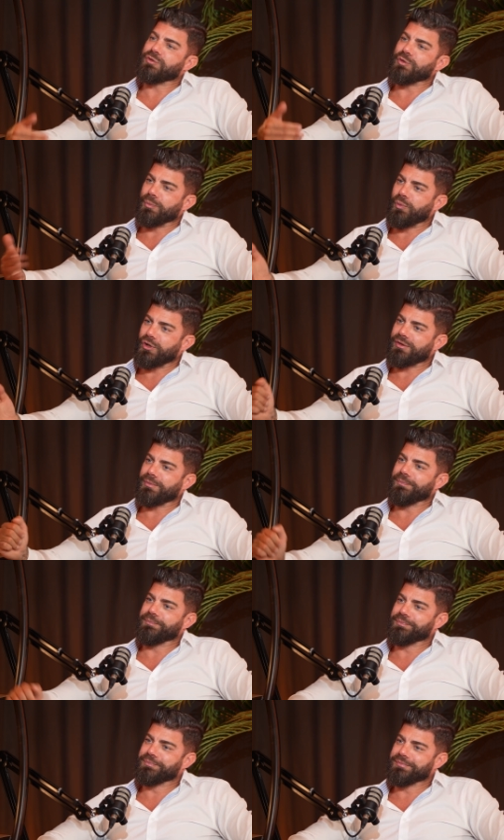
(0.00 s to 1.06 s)
to the ports,
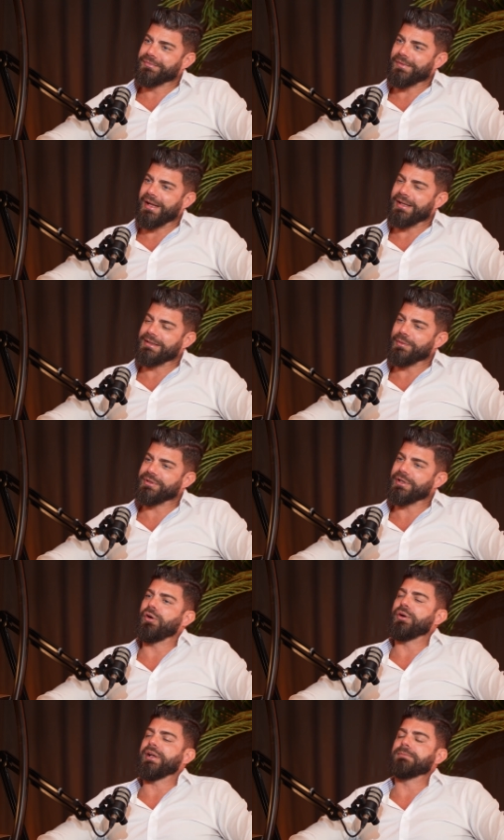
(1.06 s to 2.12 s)
and they will say,
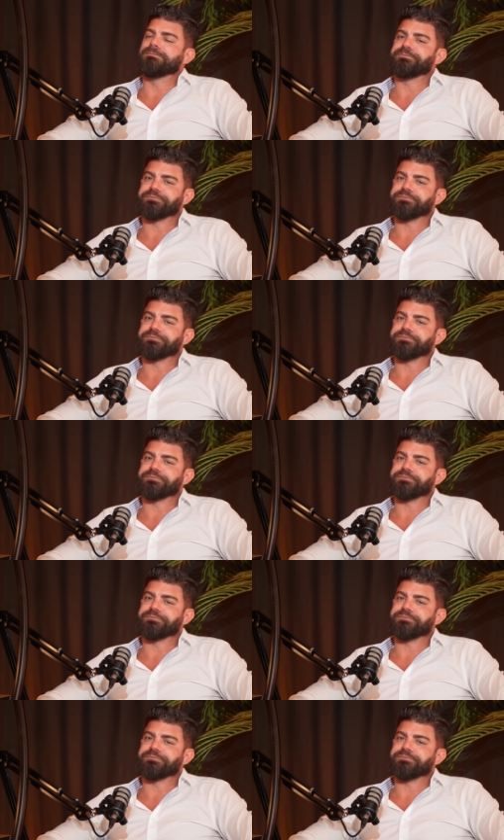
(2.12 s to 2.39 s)
okay,